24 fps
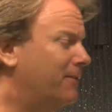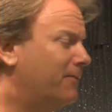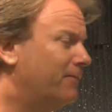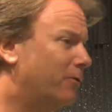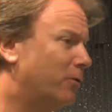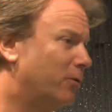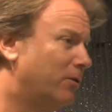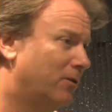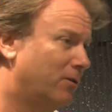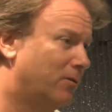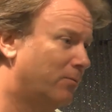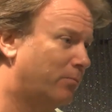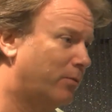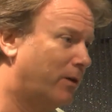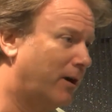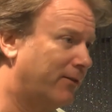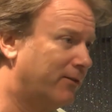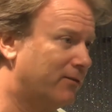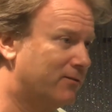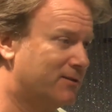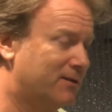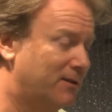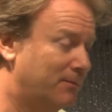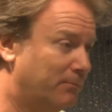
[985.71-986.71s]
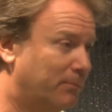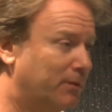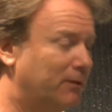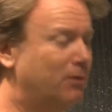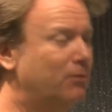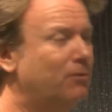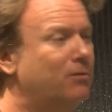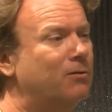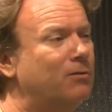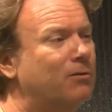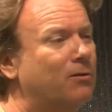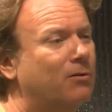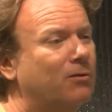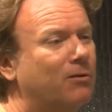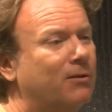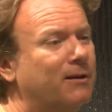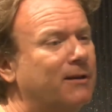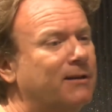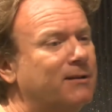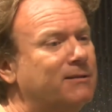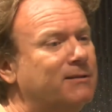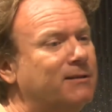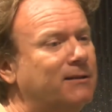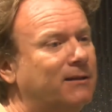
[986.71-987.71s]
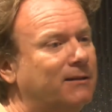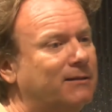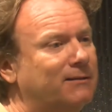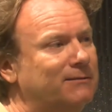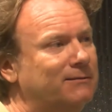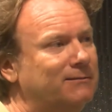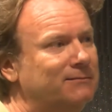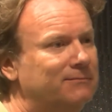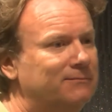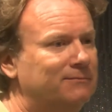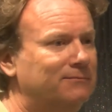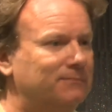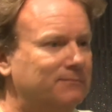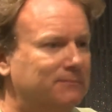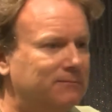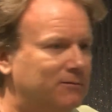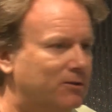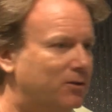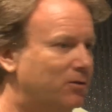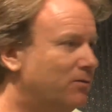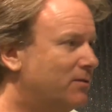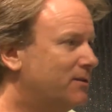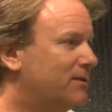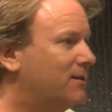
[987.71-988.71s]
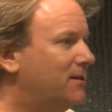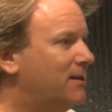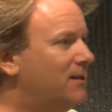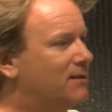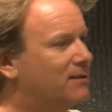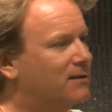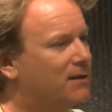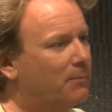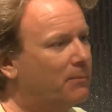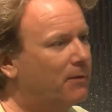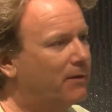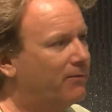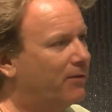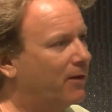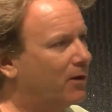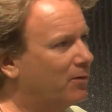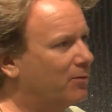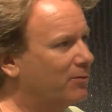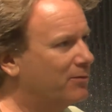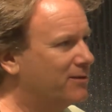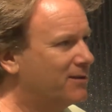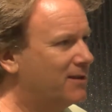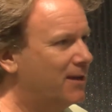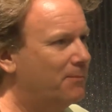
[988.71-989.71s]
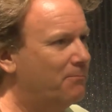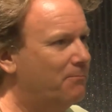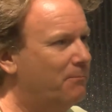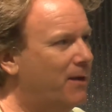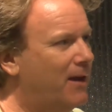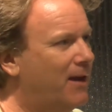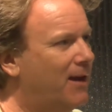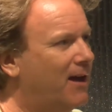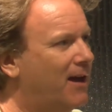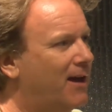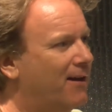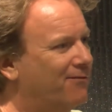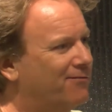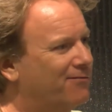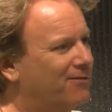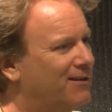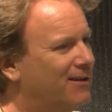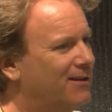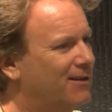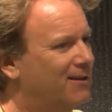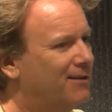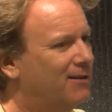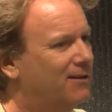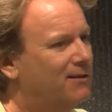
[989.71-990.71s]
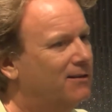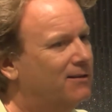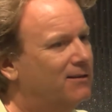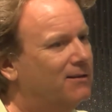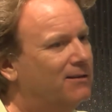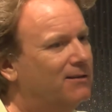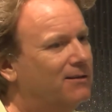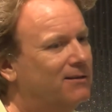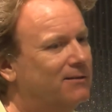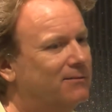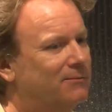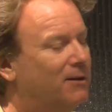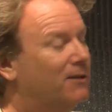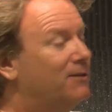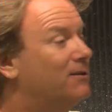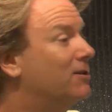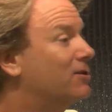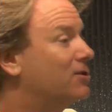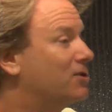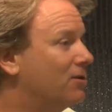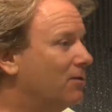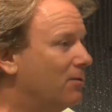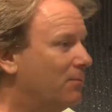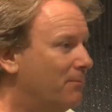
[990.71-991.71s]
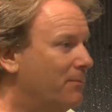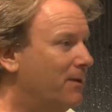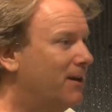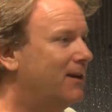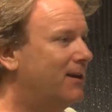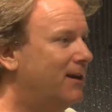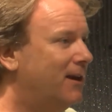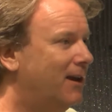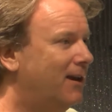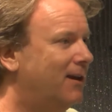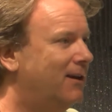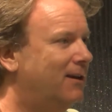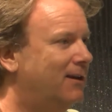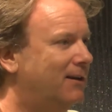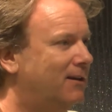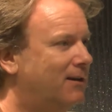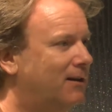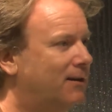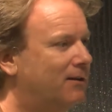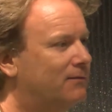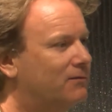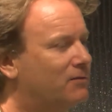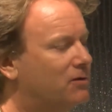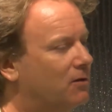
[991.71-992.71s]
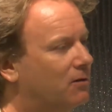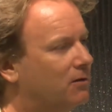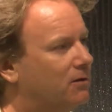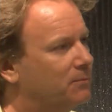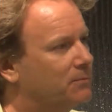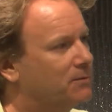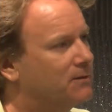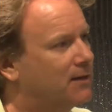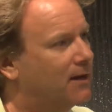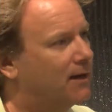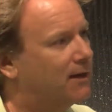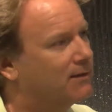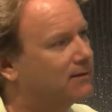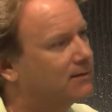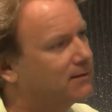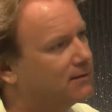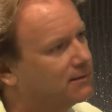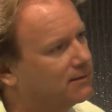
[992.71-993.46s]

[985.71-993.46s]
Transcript: for your brothers in blue, or do you see some of those that may have additional mitigating kind of circumstances?